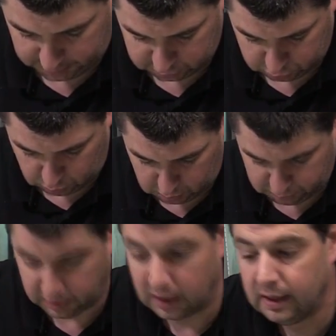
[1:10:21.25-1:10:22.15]
past
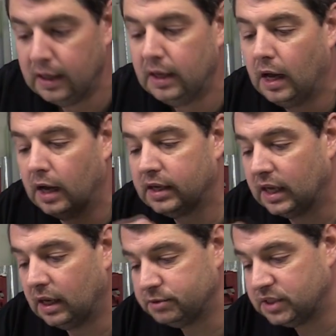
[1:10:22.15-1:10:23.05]
12. I can
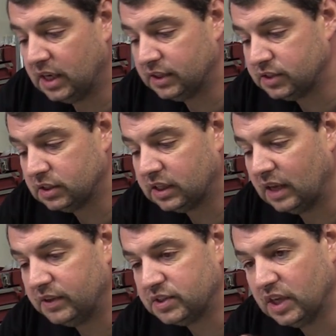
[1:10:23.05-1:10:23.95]
get upstairs,
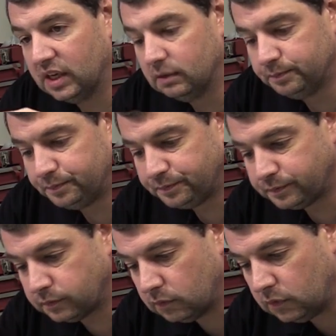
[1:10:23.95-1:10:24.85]
get this thing
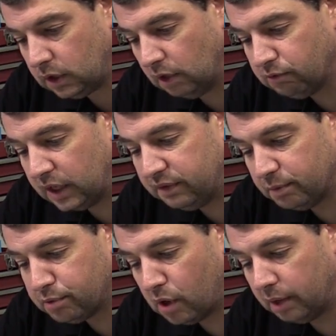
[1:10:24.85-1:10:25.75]
ready for
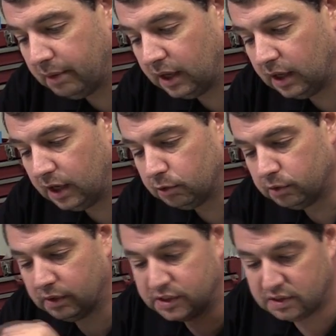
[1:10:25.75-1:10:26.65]
primer and all
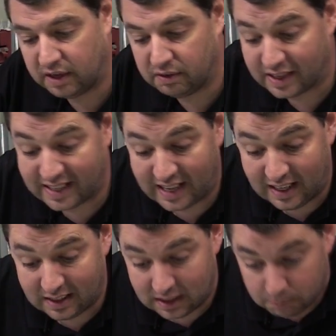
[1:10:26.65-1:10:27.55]
the rest of it. If I can
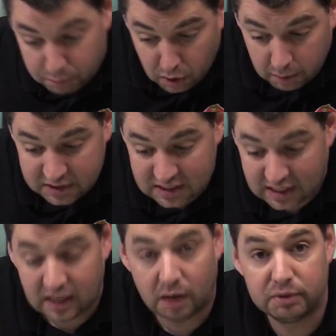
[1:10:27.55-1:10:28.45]
get it in primer
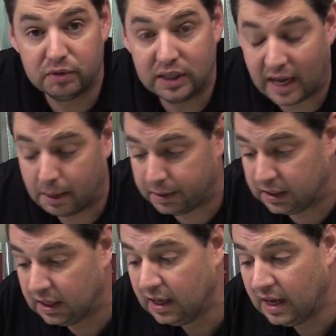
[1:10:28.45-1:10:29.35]
today, I'll be really
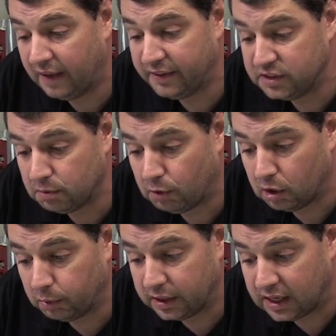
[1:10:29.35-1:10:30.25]
happy. And then
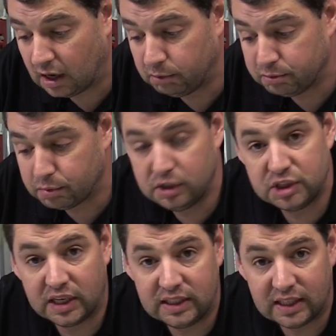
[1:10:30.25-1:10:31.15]
tomorrow we can get on with
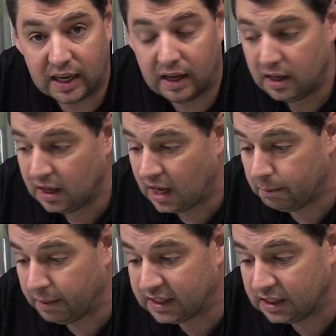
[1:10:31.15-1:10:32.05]
pre-shading it
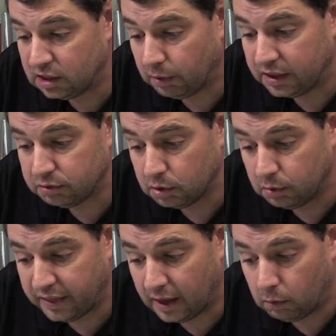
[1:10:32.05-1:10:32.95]
and making the way through
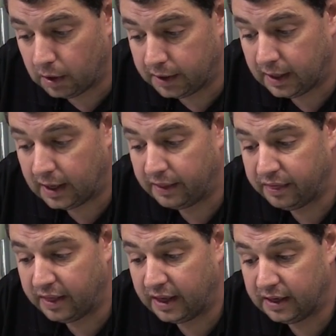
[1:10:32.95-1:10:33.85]
with that one.
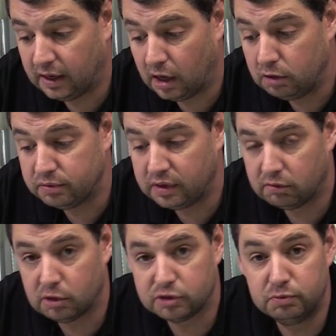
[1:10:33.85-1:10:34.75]
And then hopefully
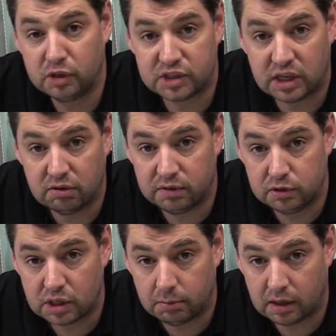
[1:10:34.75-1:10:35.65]
I've got some nice kit
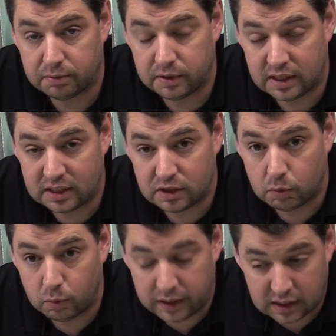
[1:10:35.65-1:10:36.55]
reviews coming up at the end of the
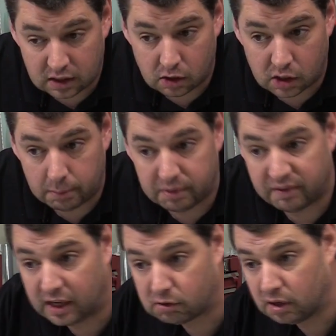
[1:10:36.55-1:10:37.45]
week. I've got a couple of
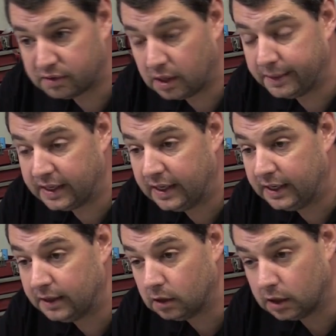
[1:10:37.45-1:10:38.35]
aircraft coming
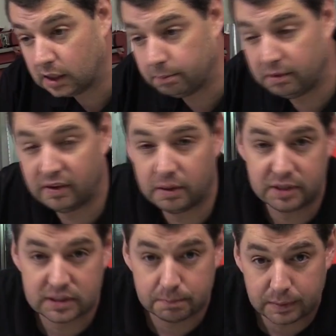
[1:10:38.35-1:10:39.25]
in. I've got a couple of other
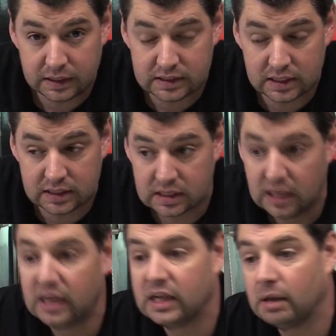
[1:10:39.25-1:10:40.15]
bits and pieces,
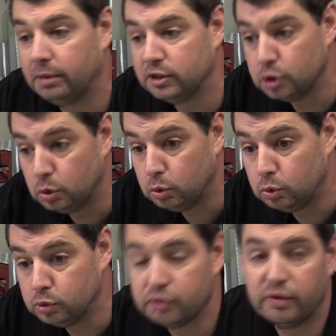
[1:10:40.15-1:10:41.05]
a couple of
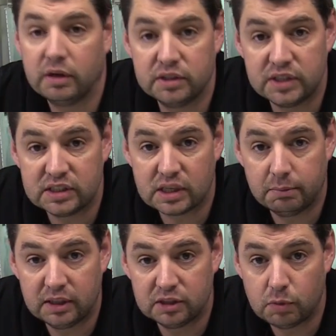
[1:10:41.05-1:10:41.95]
tools, various things
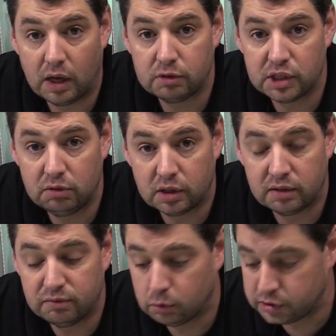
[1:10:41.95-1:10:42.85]
coming in as well. So
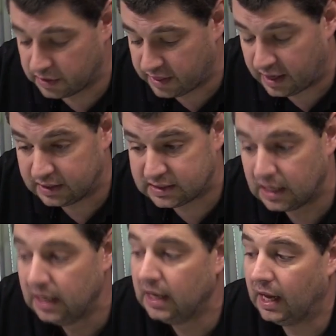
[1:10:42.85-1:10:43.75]
looking forward to that.
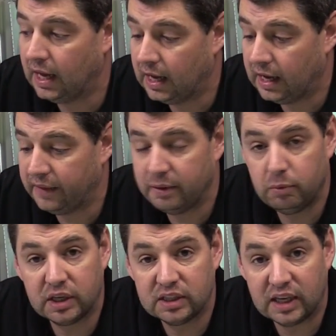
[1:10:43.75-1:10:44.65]
Uh, and then
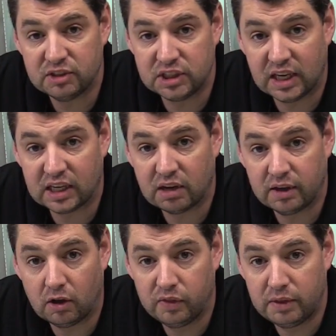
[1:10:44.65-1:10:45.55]
we can actually get
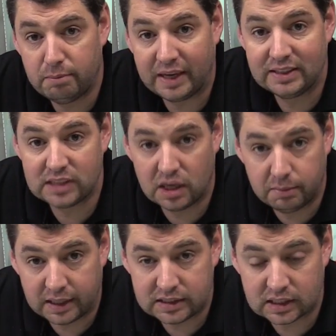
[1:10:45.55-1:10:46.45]
going on the Meng
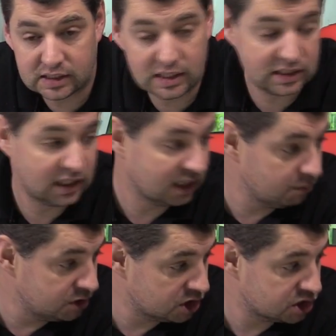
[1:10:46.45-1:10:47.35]
Terminator because that's going to give
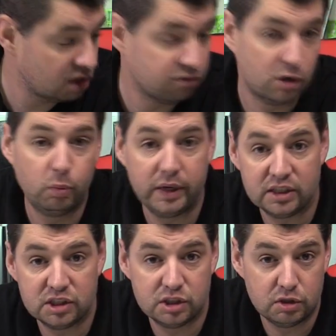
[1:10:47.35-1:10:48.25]
me just over a
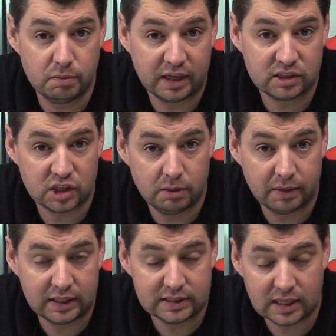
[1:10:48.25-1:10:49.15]
week to do the Meng
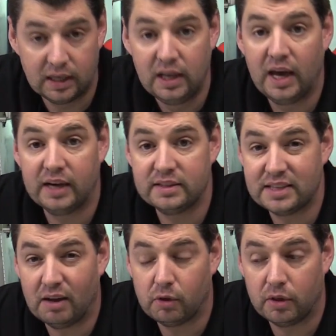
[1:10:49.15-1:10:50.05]
Terminator. And as
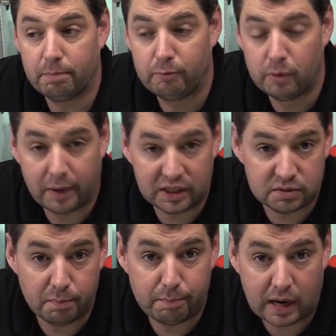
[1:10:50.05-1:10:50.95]
I say, I've got the
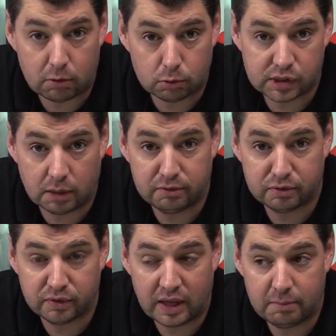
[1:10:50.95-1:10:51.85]
replacement barrels coming
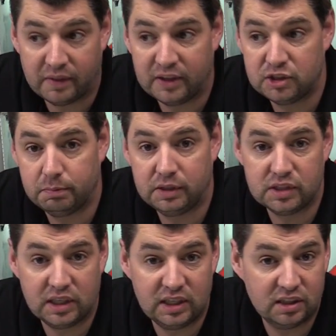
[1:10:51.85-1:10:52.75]
from them and they should be
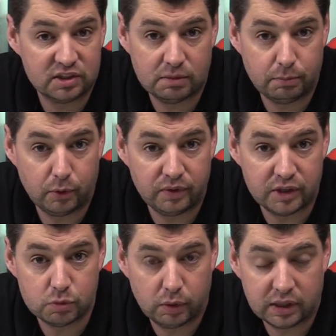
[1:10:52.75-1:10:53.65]
in at some point
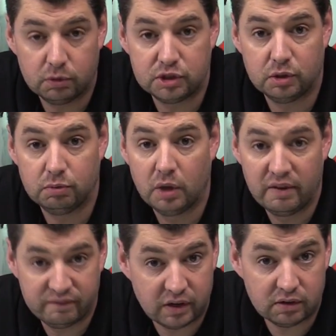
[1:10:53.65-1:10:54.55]
this week, which you
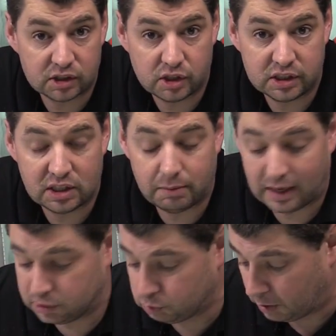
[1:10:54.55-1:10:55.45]
very excited
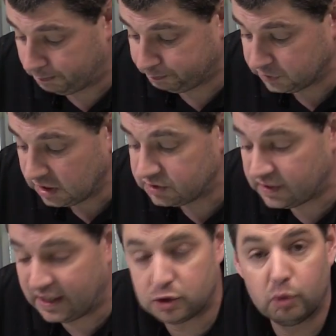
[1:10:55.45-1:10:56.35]
about as well. So
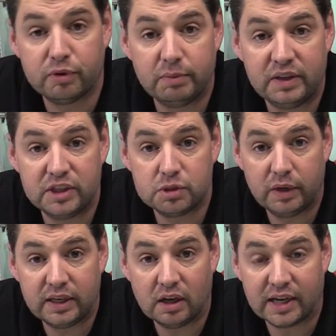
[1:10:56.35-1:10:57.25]
that's all for me this
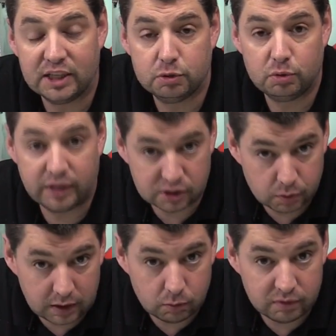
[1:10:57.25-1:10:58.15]
week. I'll catch you all next
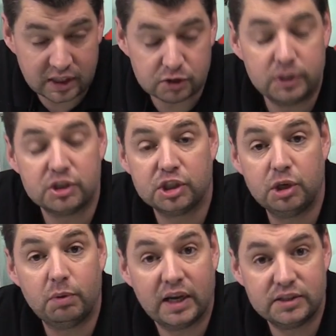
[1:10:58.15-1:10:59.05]
week with next week's
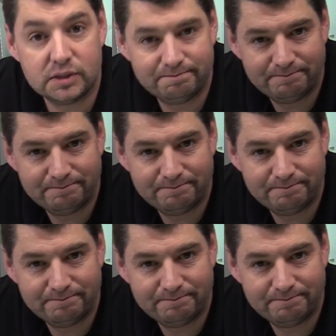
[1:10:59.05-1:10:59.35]
Q&As.